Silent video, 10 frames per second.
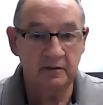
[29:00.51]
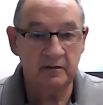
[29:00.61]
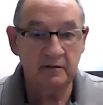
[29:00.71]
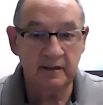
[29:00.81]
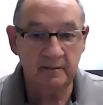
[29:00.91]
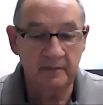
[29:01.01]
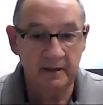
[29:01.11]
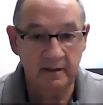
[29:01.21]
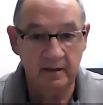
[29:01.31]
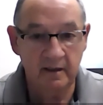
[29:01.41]
looked at
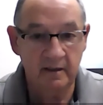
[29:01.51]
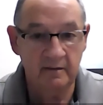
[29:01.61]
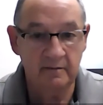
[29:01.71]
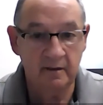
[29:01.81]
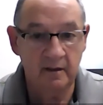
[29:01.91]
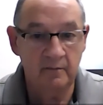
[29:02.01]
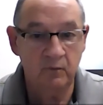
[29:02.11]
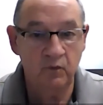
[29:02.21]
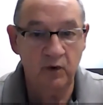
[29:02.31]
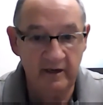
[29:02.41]
me
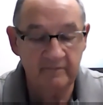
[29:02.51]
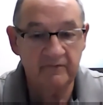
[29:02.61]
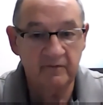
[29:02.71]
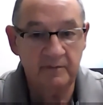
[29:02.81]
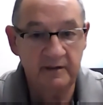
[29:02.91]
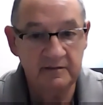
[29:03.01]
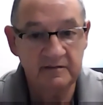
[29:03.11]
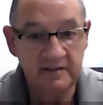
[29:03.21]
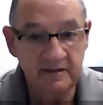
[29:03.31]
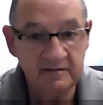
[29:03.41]
and waited for me to
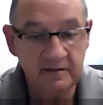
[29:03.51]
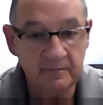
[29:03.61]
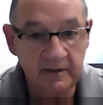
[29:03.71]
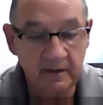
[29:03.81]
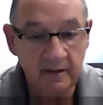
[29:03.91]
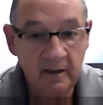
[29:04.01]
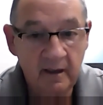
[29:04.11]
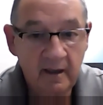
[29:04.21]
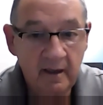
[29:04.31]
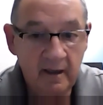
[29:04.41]
say something
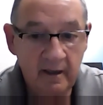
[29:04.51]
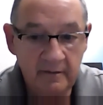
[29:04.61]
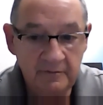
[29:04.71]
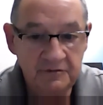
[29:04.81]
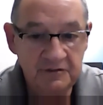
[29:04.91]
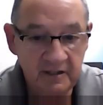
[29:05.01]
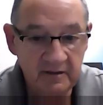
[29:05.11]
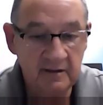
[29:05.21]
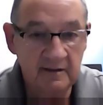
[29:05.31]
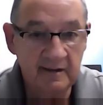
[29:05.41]
and
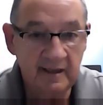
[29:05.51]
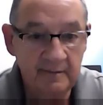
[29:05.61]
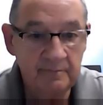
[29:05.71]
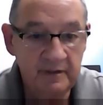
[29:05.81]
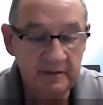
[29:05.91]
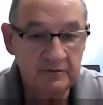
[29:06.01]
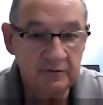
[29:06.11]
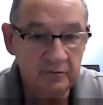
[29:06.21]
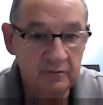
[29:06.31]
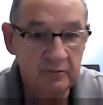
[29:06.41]
gently led me
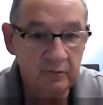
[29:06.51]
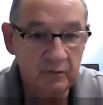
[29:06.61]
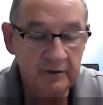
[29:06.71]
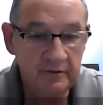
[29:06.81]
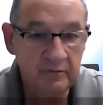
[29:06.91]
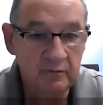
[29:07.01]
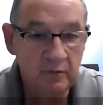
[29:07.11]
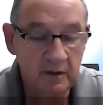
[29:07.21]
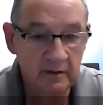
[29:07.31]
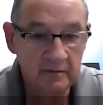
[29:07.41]
to, what do you
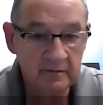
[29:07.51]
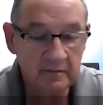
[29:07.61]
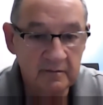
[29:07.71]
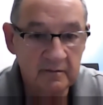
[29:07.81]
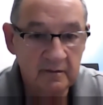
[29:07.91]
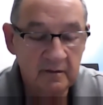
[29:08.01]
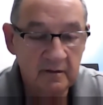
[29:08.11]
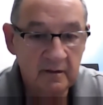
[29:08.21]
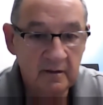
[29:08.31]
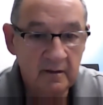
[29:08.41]
want?
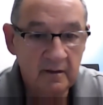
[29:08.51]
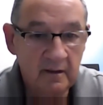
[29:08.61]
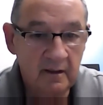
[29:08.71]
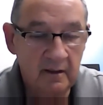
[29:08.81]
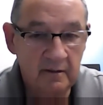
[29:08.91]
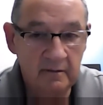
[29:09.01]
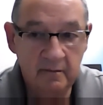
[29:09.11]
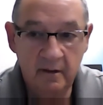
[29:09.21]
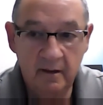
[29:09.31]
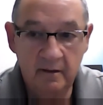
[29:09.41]

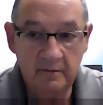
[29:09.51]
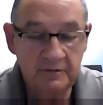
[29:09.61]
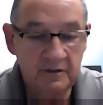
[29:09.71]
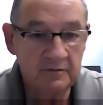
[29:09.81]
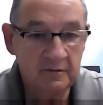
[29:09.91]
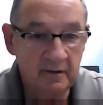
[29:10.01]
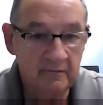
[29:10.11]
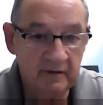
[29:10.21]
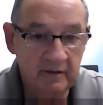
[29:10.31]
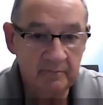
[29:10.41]
And gentle,
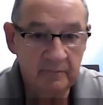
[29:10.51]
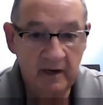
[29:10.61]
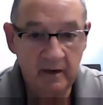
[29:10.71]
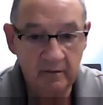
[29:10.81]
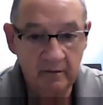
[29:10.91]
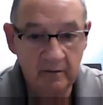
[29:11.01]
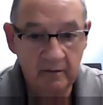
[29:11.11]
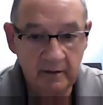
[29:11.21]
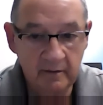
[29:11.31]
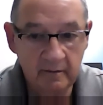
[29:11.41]
loving,
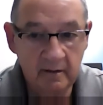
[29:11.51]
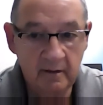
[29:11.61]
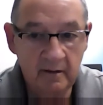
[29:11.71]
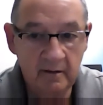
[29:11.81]
empowering,